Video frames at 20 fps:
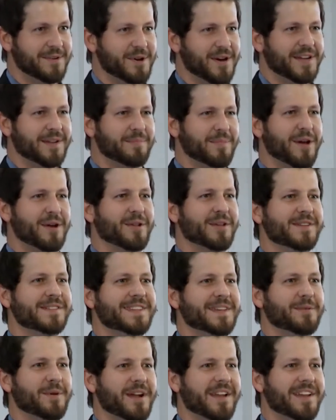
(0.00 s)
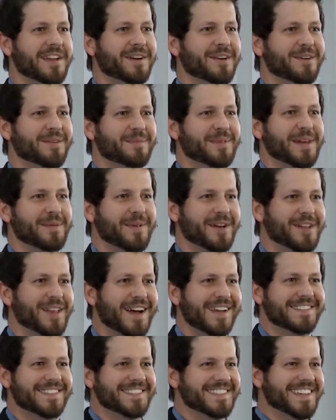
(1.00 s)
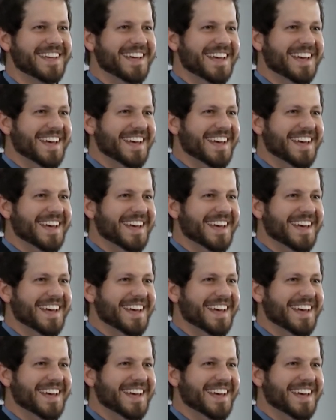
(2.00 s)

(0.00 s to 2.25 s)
who I can barely see right now. Let me get my glasses.